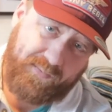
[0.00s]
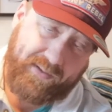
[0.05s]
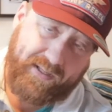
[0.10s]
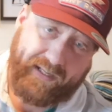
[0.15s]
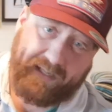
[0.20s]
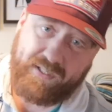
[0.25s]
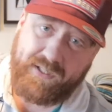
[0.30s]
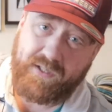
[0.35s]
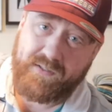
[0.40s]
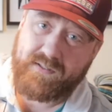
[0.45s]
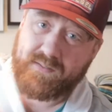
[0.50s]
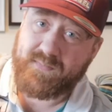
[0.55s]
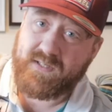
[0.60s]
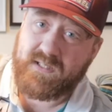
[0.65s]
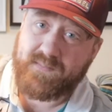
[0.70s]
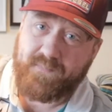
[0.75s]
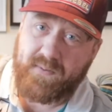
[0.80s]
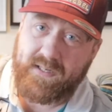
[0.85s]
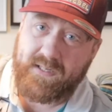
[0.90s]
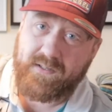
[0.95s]
we can use them
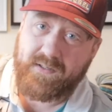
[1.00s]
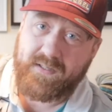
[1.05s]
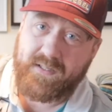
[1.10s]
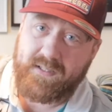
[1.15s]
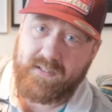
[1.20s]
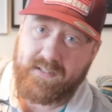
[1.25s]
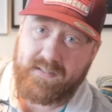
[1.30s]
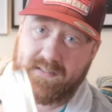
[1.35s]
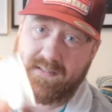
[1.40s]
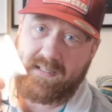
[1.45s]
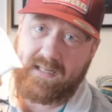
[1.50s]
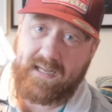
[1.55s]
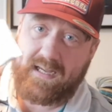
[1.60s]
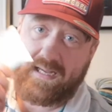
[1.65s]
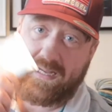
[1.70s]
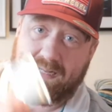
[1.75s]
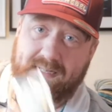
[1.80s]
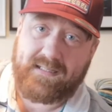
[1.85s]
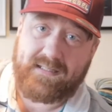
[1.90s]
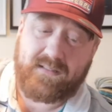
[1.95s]
as spring onions,
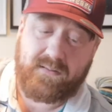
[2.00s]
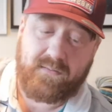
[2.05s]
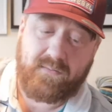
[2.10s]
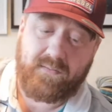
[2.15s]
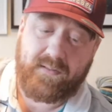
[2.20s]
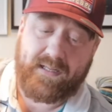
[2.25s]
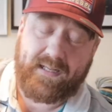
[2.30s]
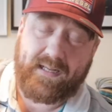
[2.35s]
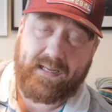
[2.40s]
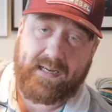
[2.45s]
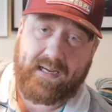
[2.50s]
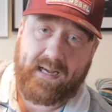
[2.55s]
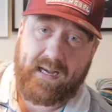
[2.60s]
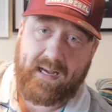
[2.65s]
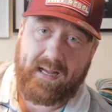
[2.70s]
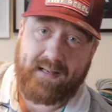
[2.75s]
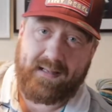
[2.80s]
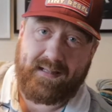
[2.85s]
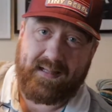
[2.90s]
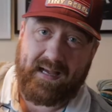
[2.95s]
and we
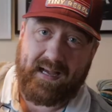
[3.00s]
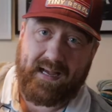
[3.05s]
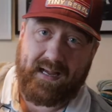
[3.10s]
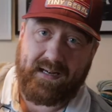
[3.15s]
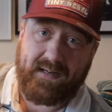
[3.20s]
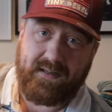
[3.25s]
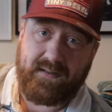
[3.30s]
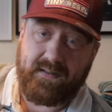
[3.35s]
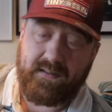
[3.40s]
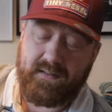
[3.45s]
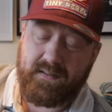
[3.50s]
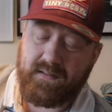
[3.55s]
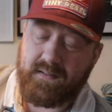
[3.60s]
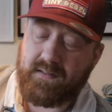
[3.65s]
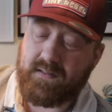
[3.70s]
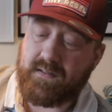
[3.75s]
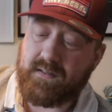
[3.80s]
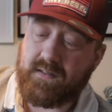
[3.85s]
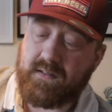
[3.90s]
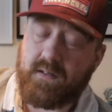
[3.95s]
can then
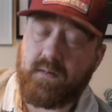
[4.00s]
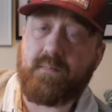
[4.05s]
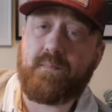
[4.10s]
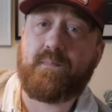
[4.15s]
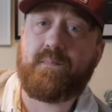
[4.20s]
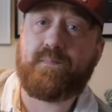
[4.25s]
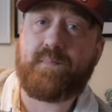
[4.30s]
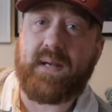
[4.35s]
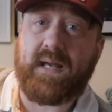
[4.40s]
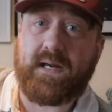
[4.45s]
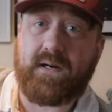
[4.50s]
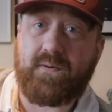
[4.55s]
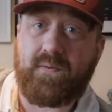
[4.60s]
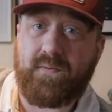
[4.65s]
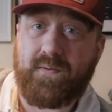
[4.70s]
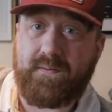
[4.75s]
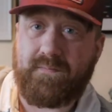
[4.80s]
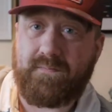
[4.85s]
pickle